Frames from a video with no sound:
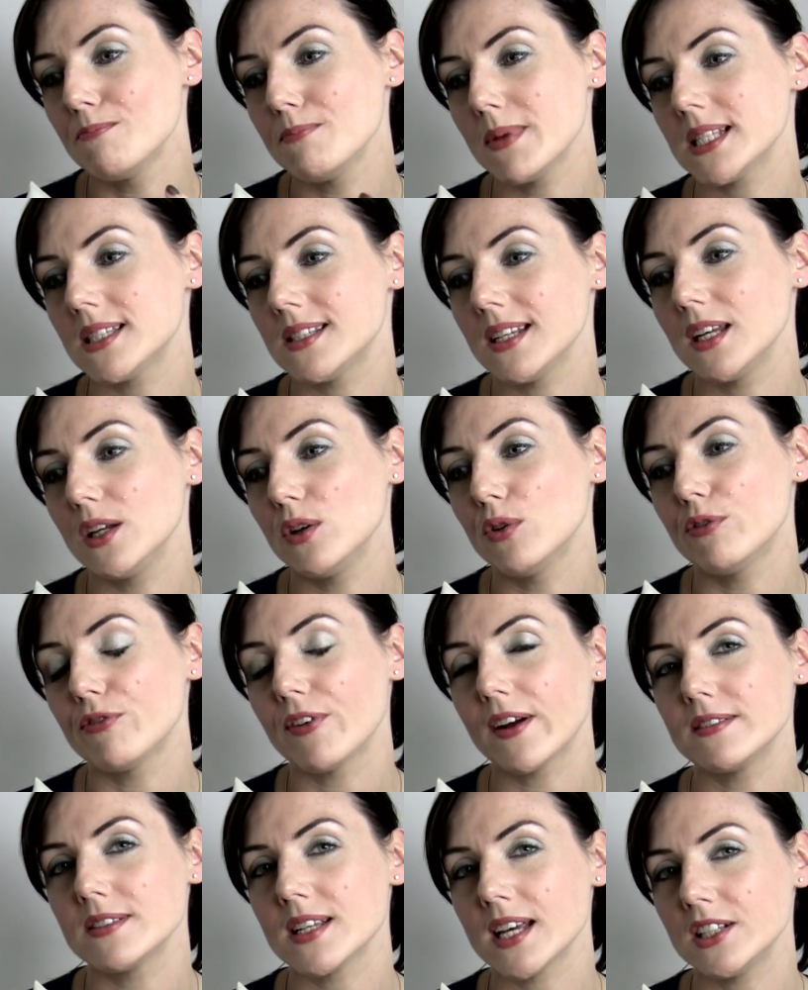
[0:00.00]
missing your
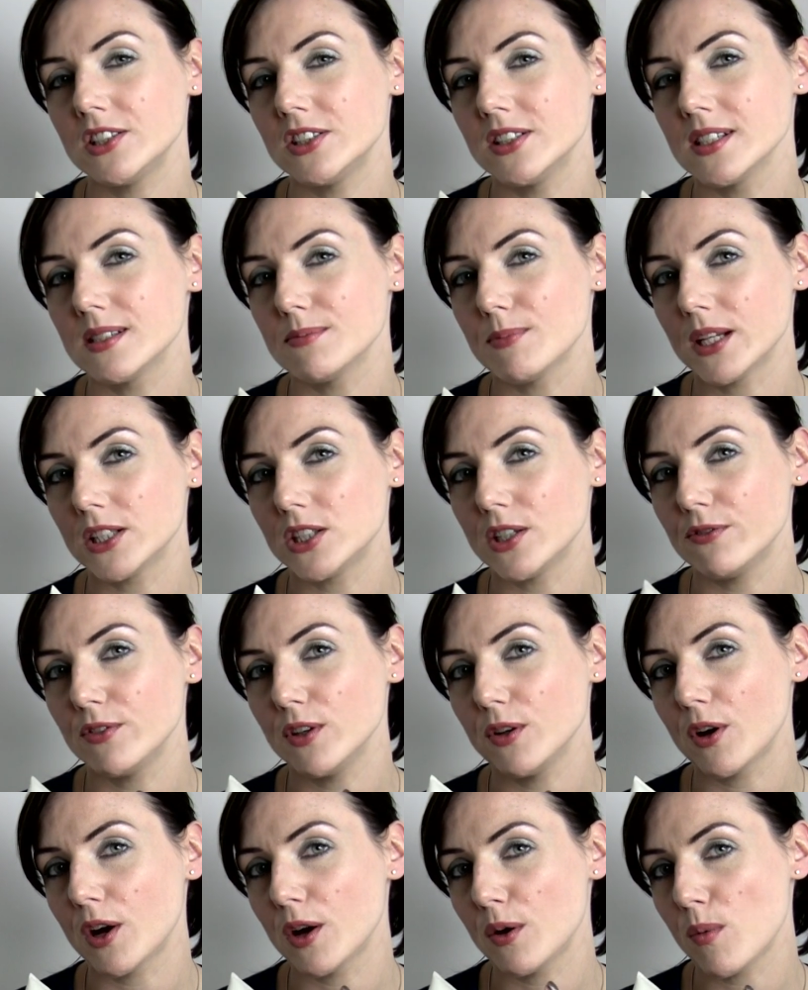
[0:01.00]
foundation as much if
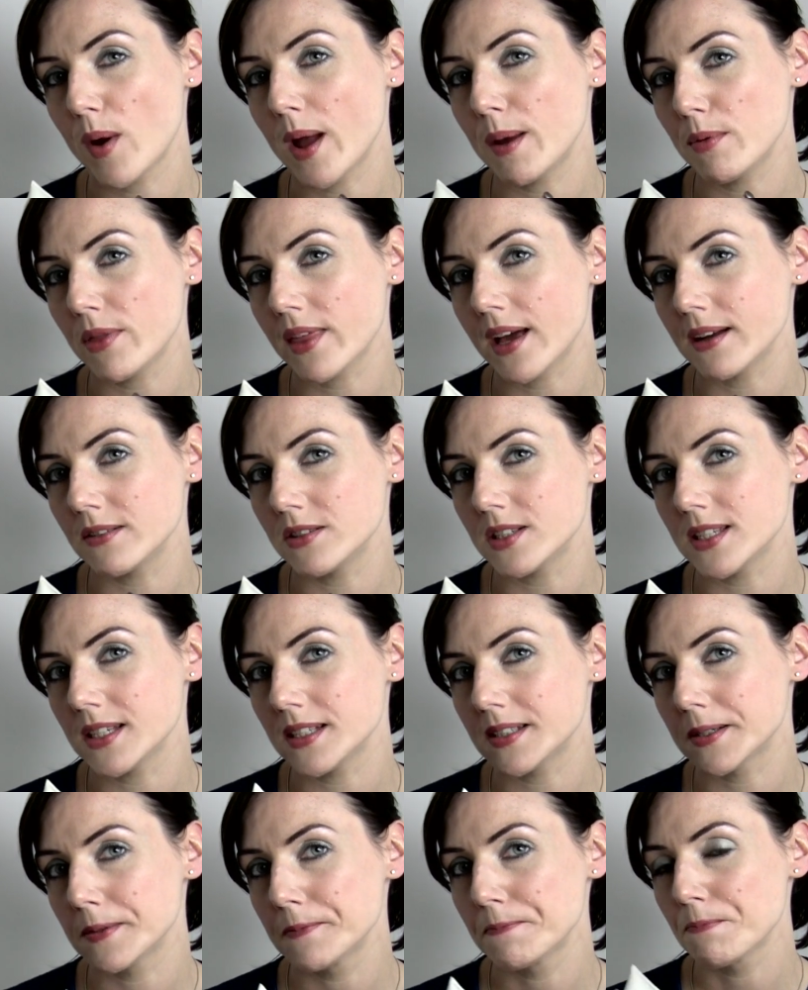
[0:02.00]
you go away without
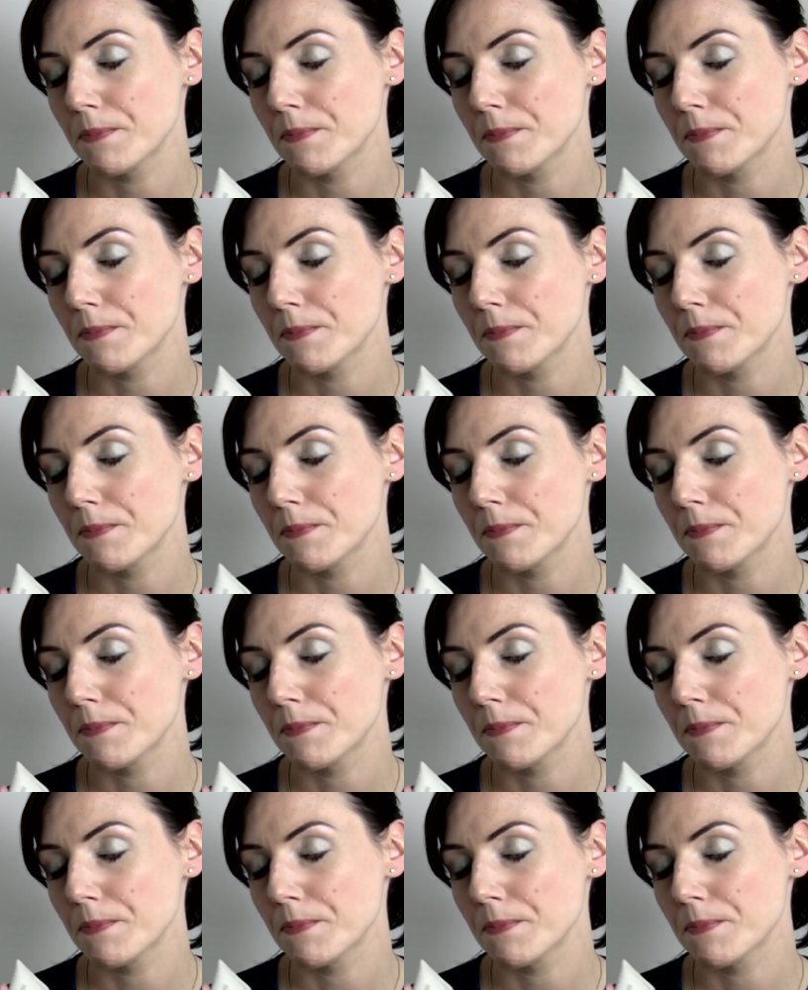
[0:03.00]
it.